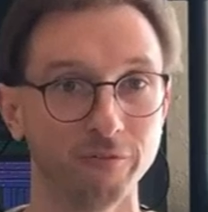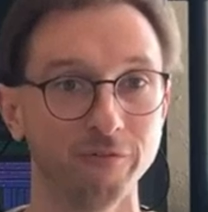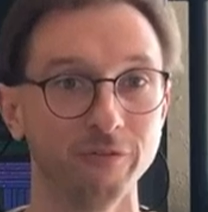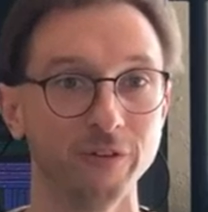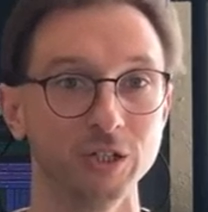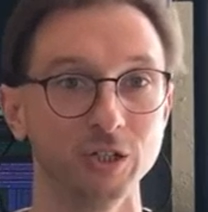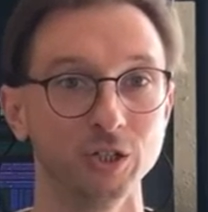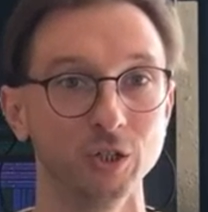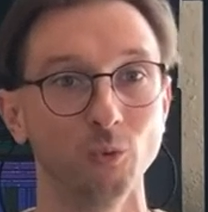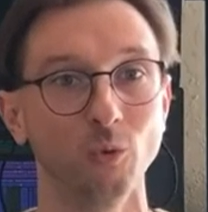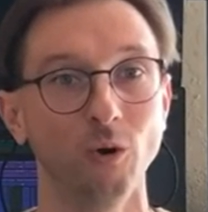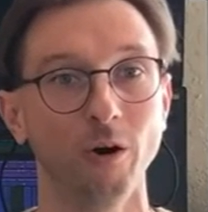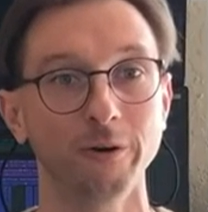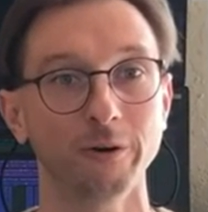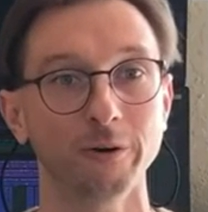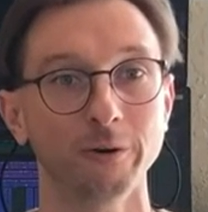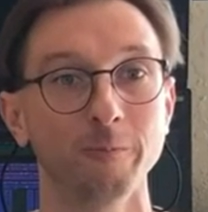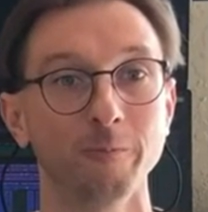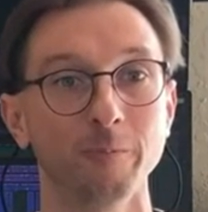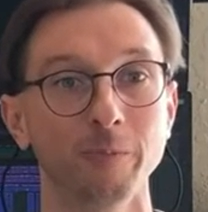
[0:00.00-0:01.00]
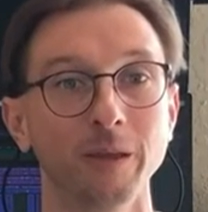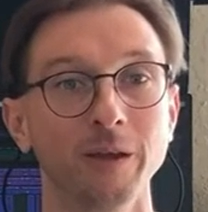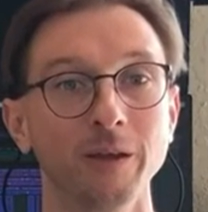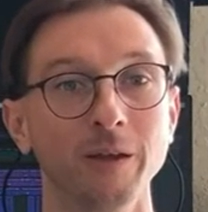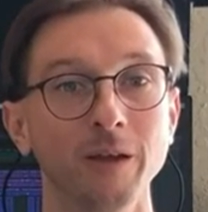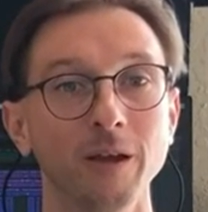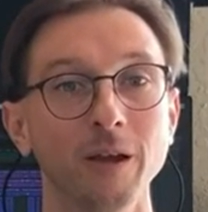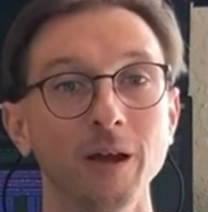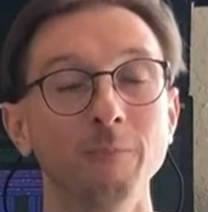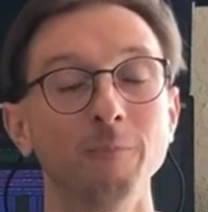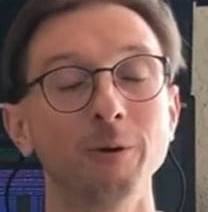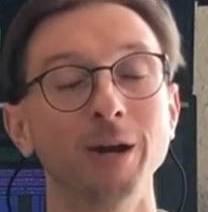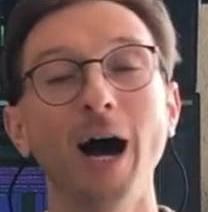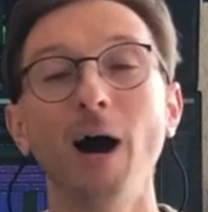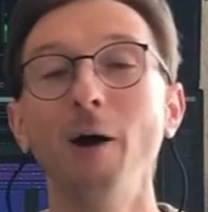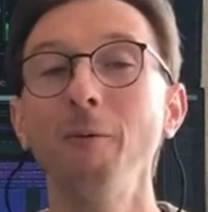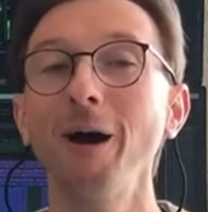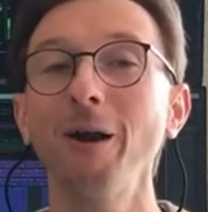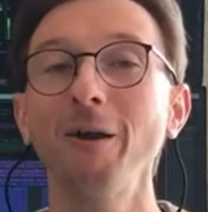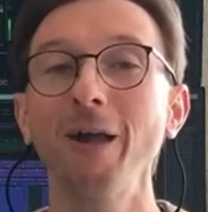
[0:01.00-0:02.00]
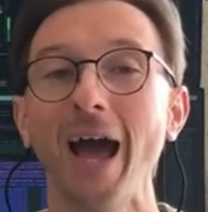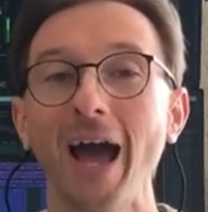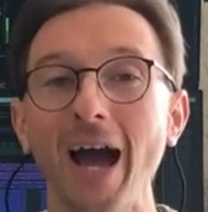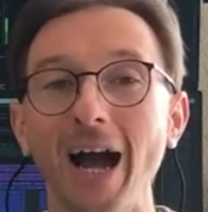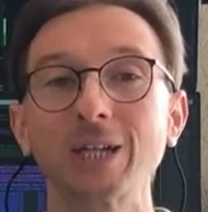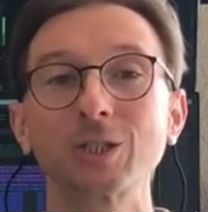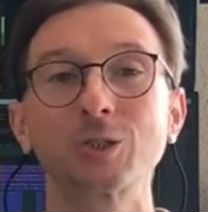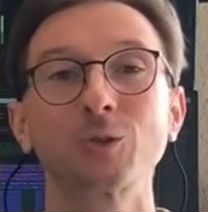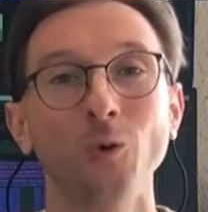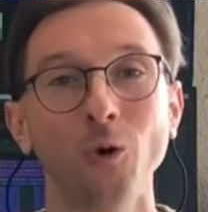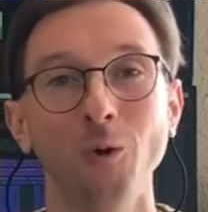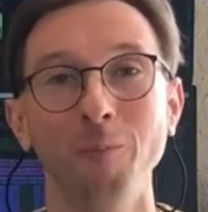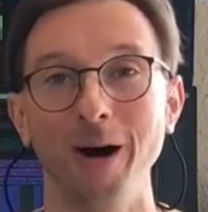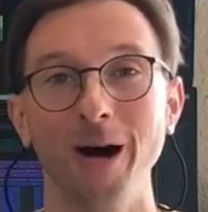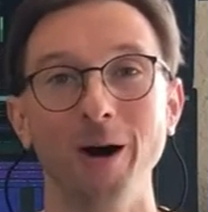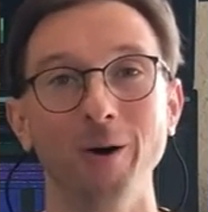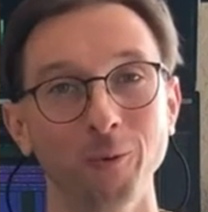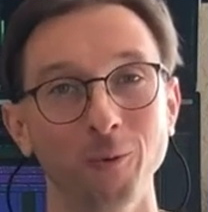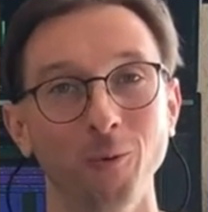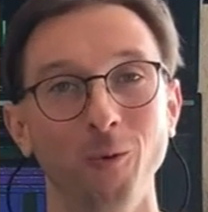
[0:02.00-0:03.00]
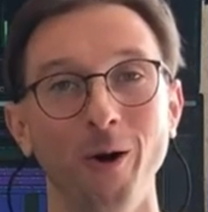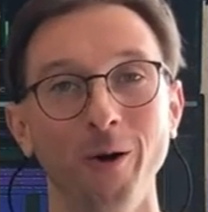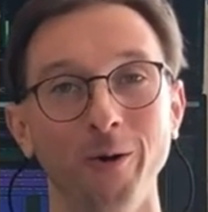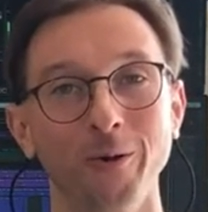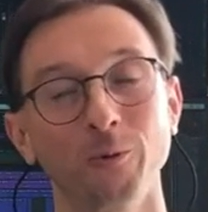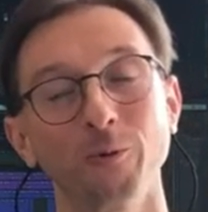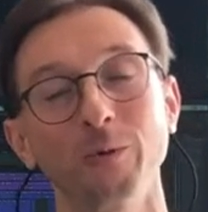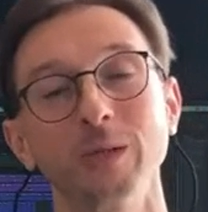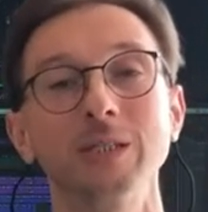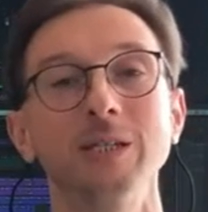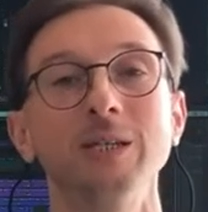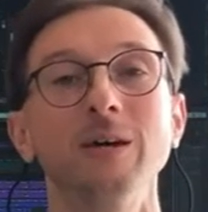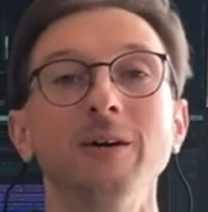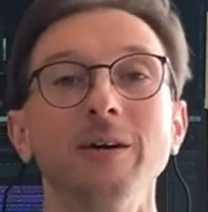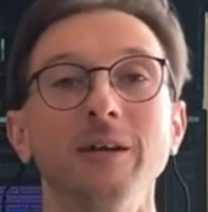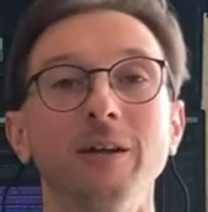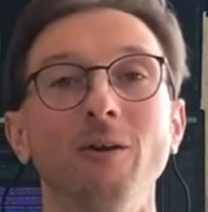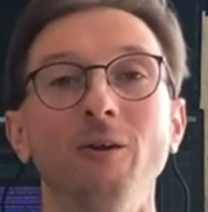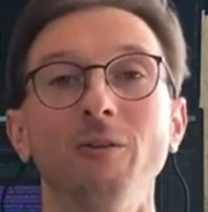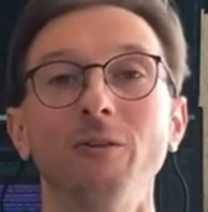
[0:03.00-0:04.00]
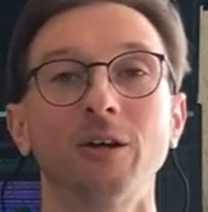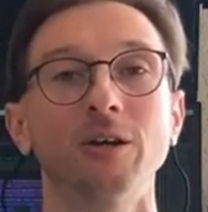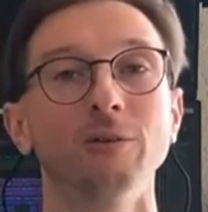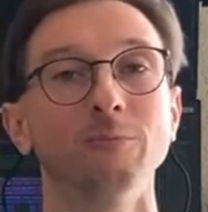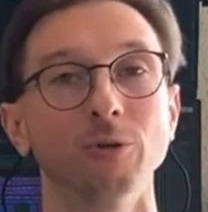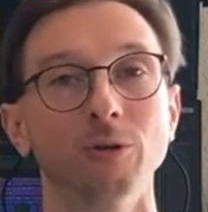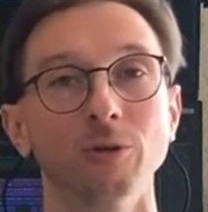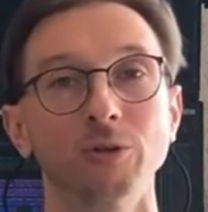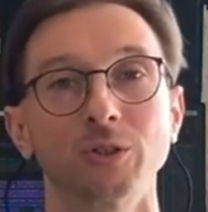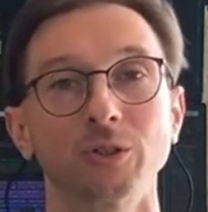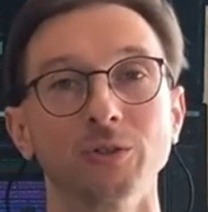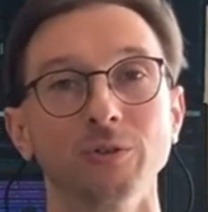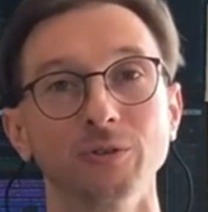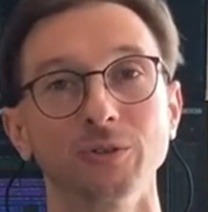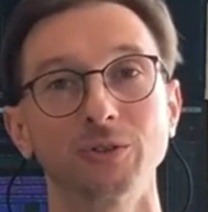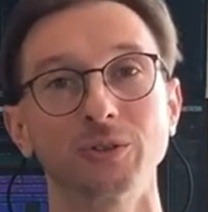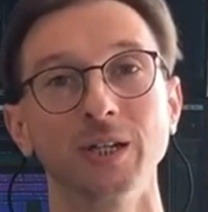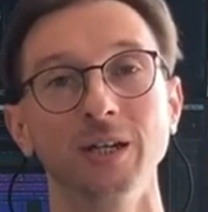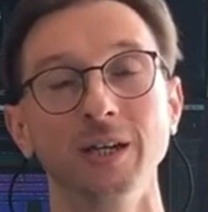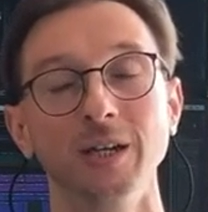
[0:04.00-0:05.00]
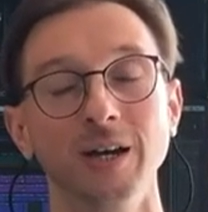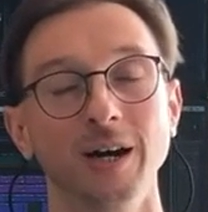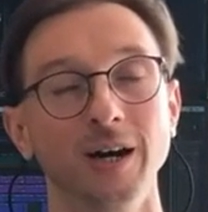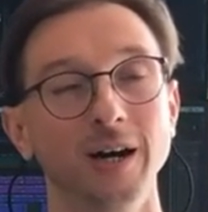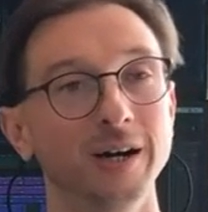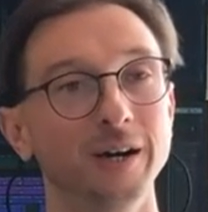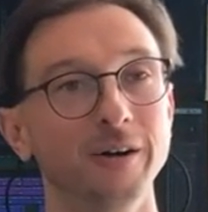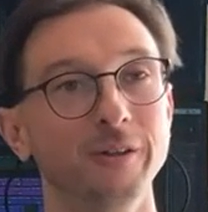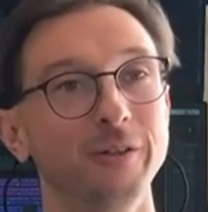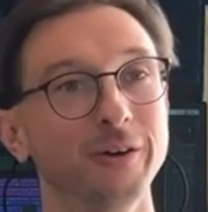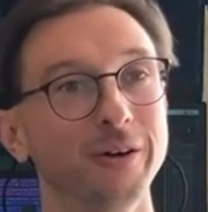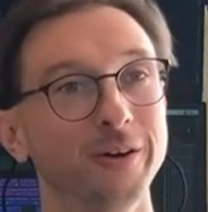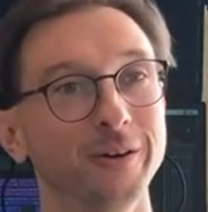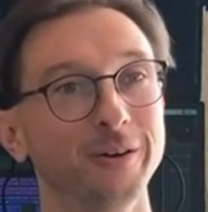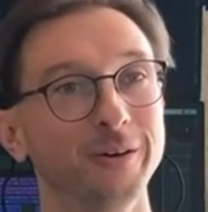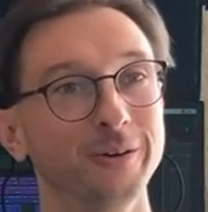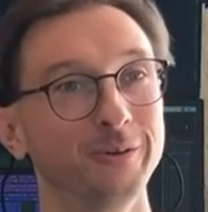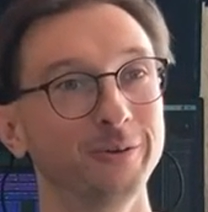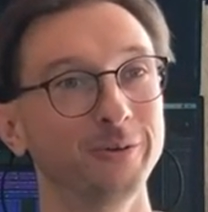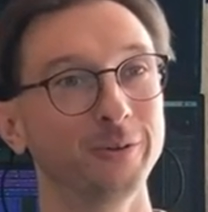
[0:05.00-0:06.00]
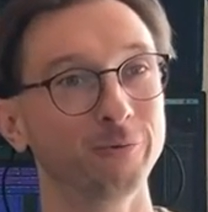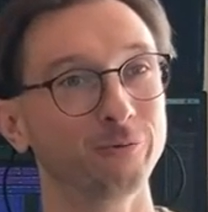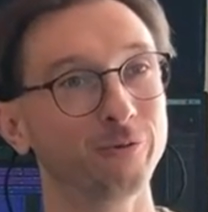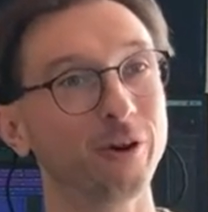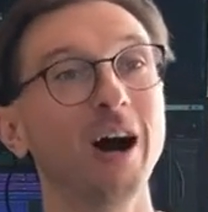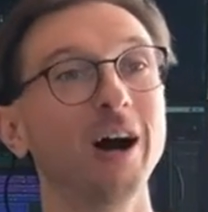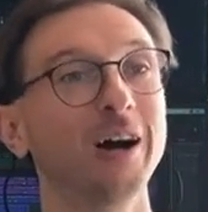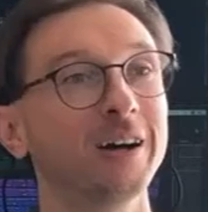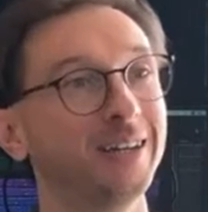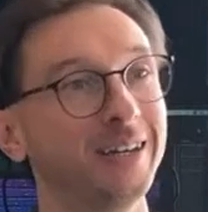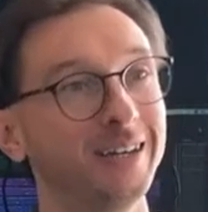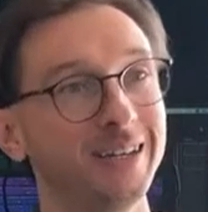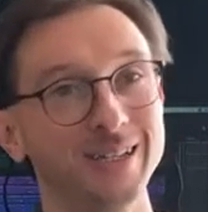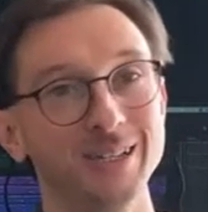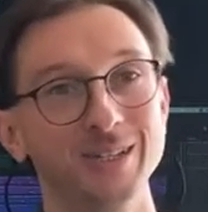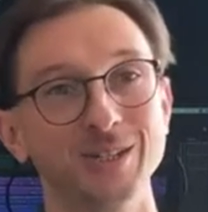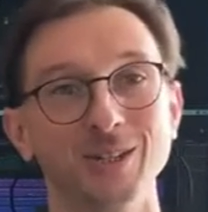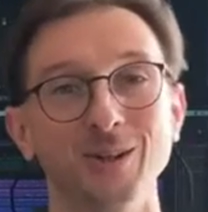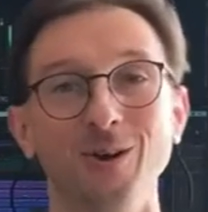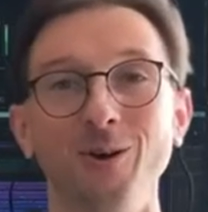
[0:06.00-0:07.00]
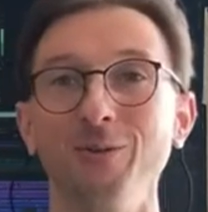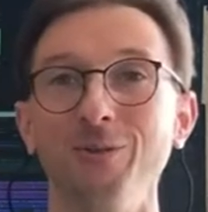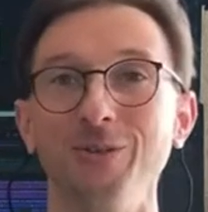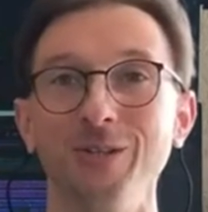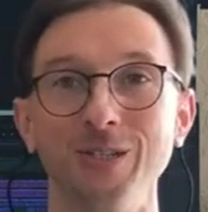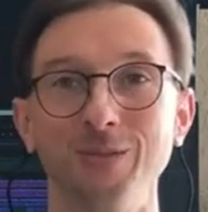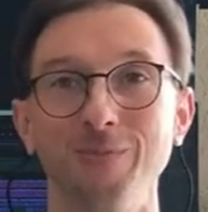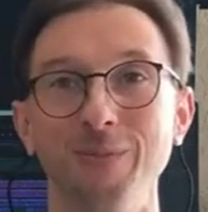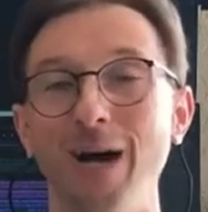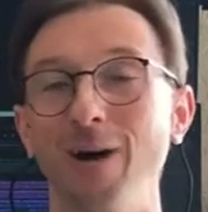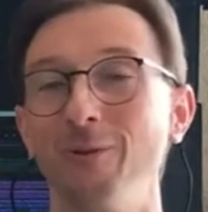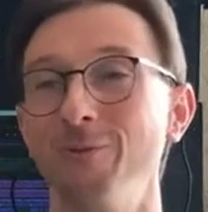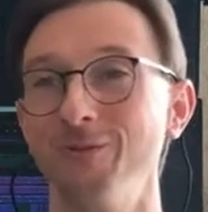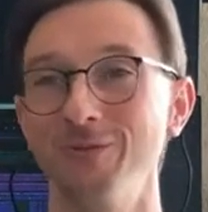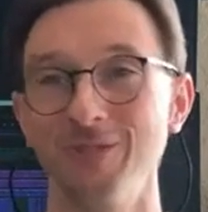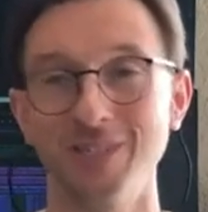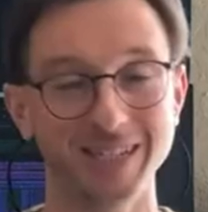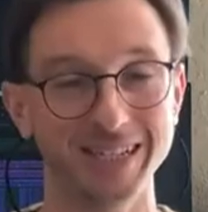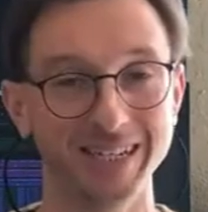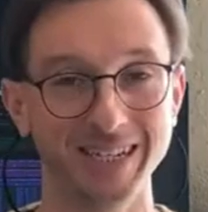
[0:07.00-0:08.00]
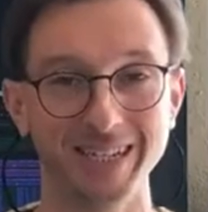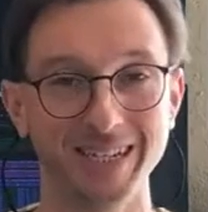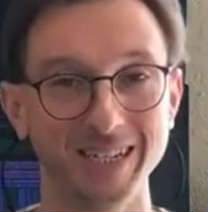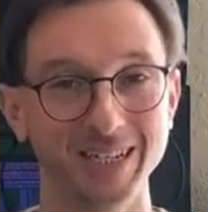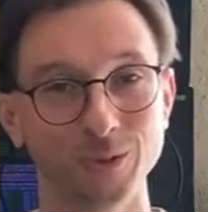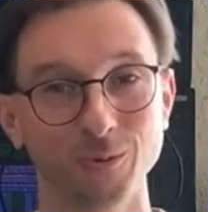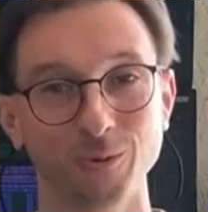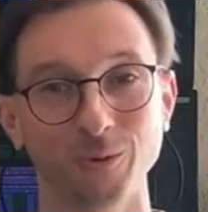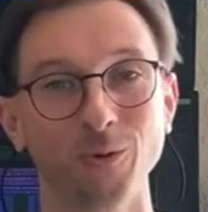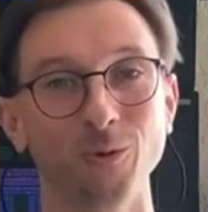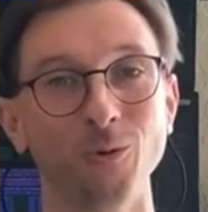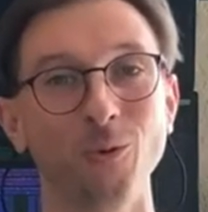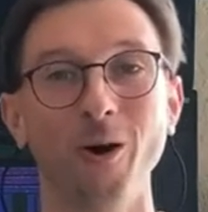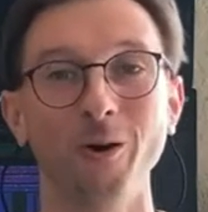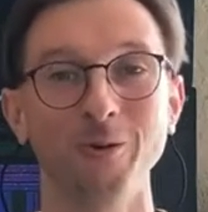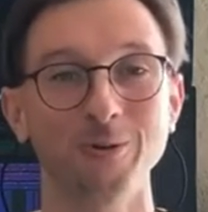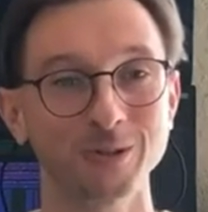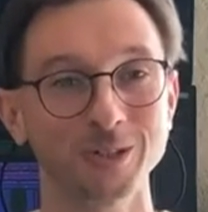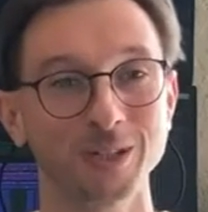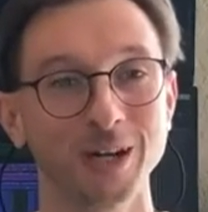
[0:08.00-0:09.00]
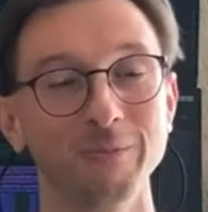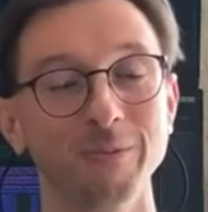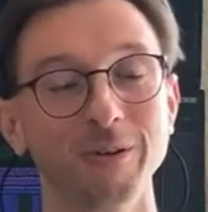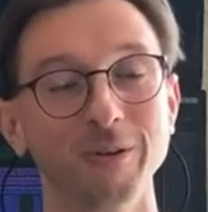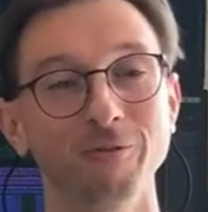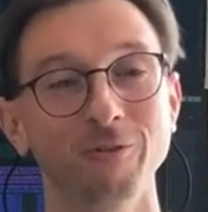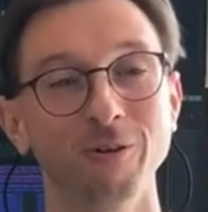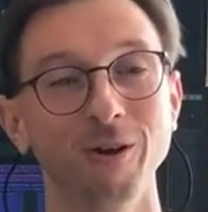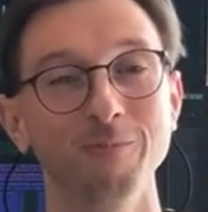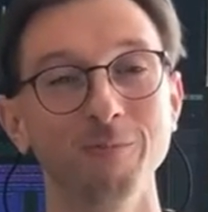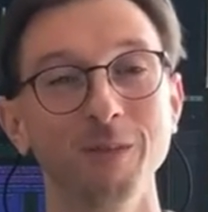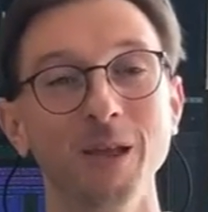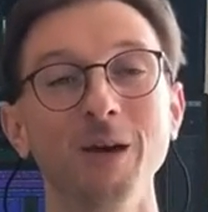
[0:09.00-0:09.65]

Fiji water. But how about actual mountain water? We see in all the commercials the Rockies and all these mountain scenes where the water is coming from.